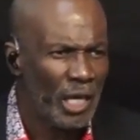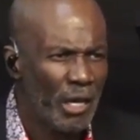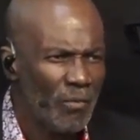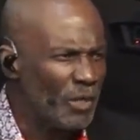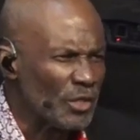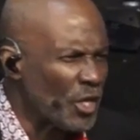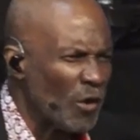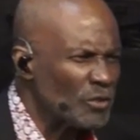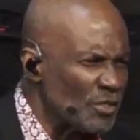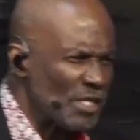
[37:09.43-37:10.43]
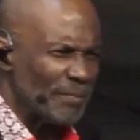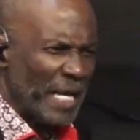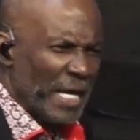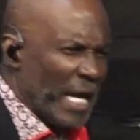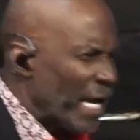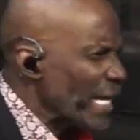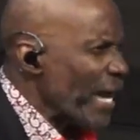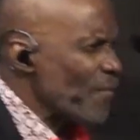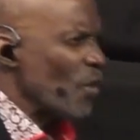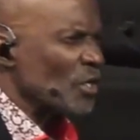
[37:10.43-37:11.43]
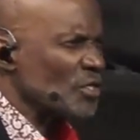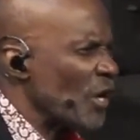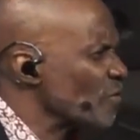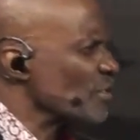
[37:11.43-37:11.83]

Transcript: want to talk to some, I, I want to talk to